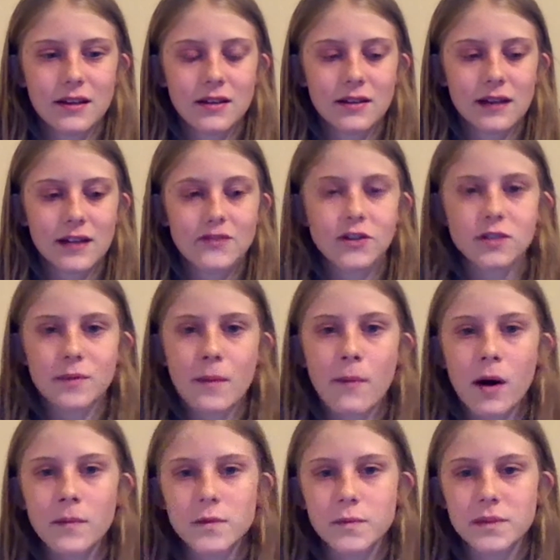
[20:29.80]
as far as my
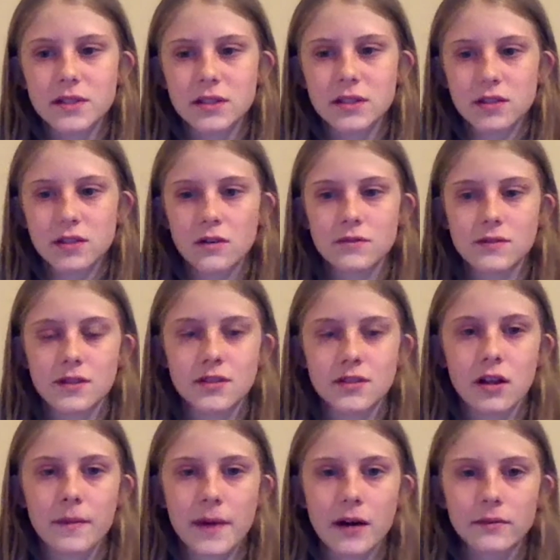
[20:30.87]
mom's business goes, it's
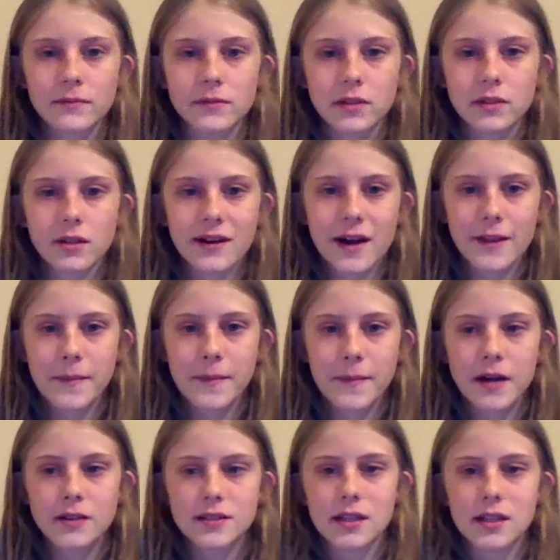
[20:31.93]
all about, how the
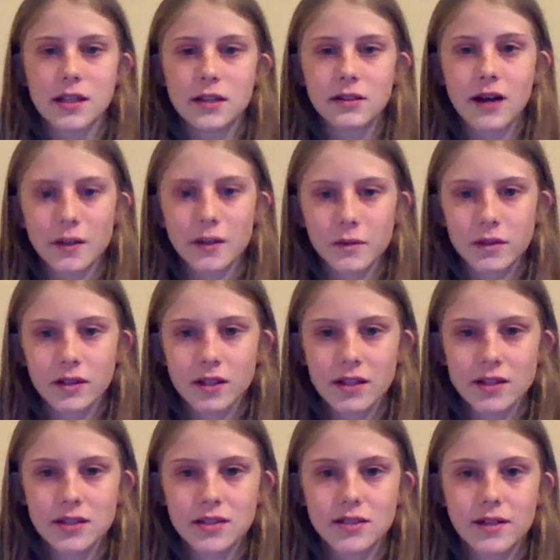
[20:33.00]
parents get interact with their
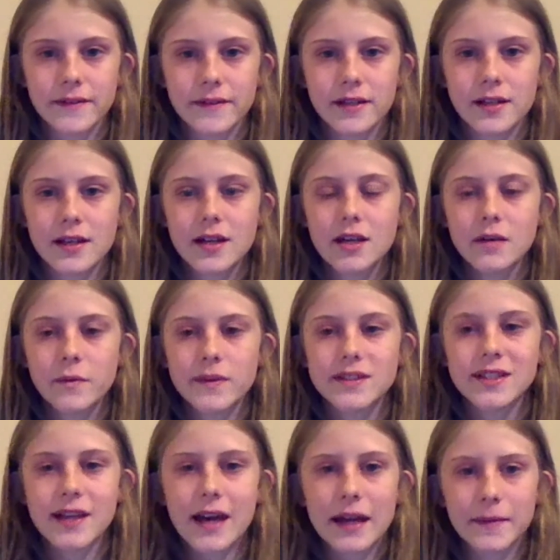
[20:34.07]
kids and stuff. And with
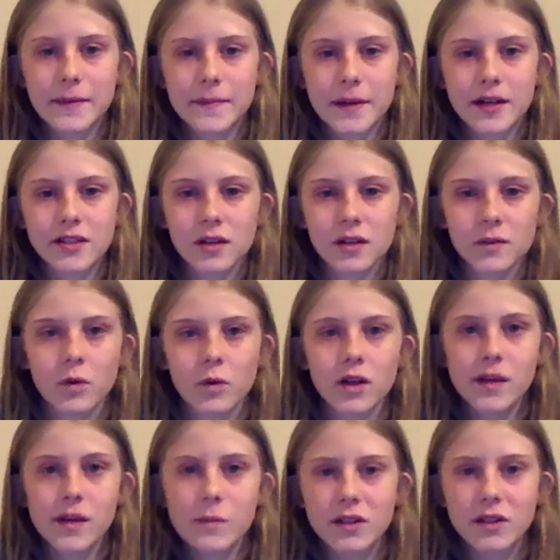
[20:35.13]
today, parents are
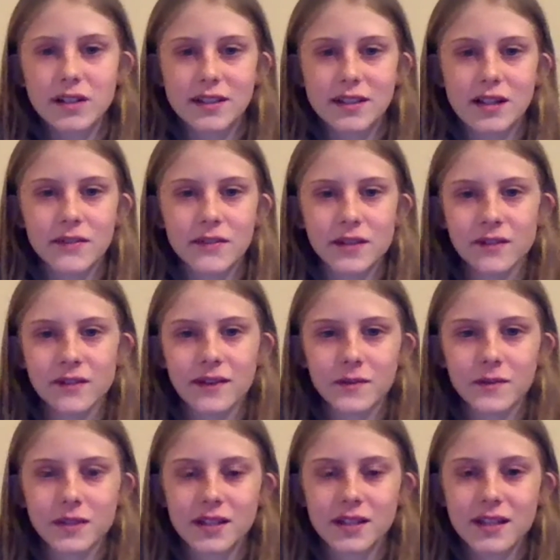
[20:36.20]
working more and they're not really around
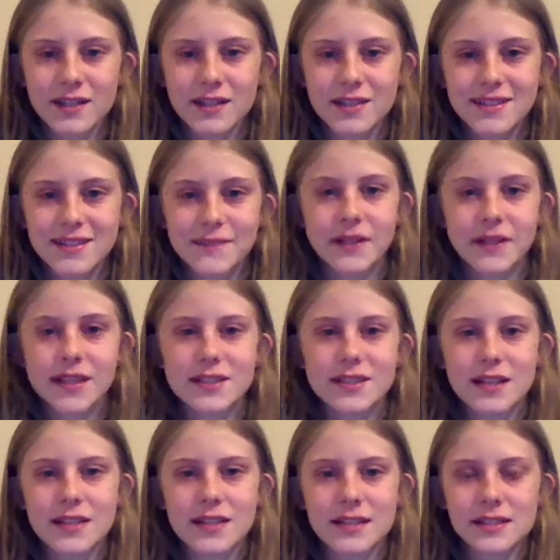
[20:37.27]
with their kids, but it's
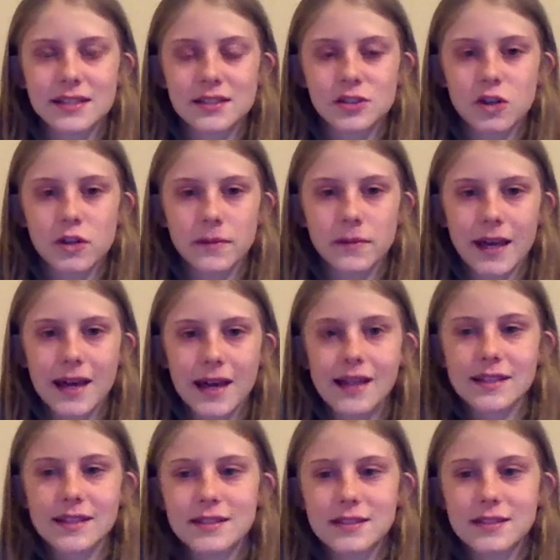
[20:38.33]
nice to show them like, hey,
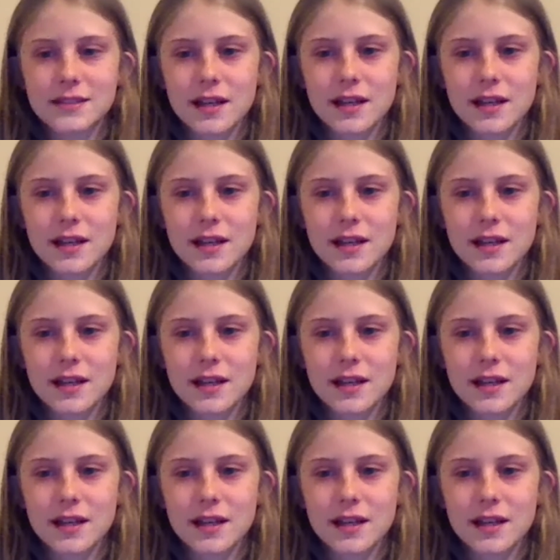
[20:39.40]
this is